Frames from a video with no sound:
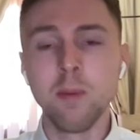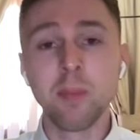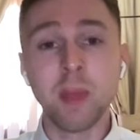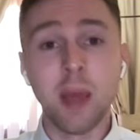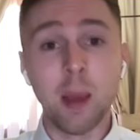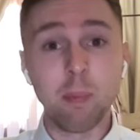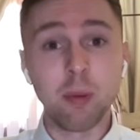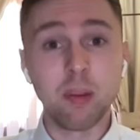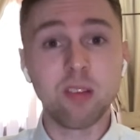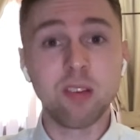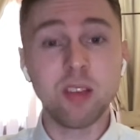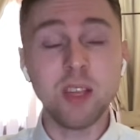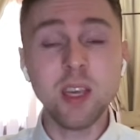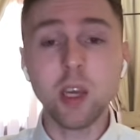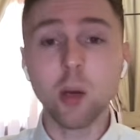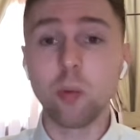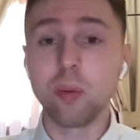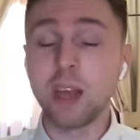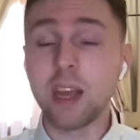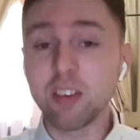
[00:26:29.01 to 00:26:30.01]
And Pasica
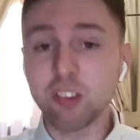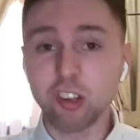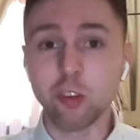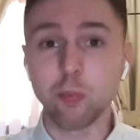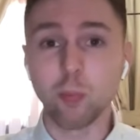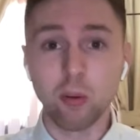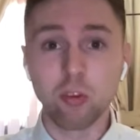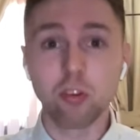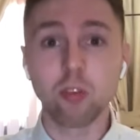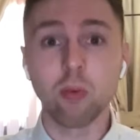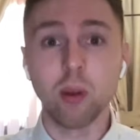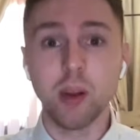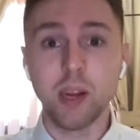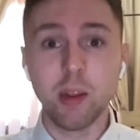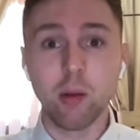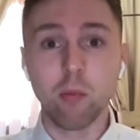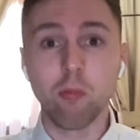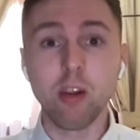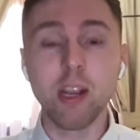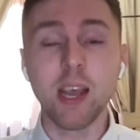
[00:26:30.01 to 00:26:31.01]
was actually supposed to run here
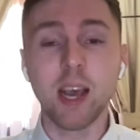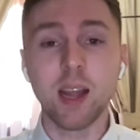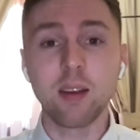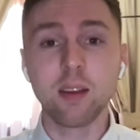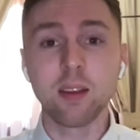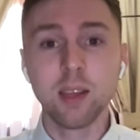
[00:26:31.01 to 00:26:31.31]
in Riyadh,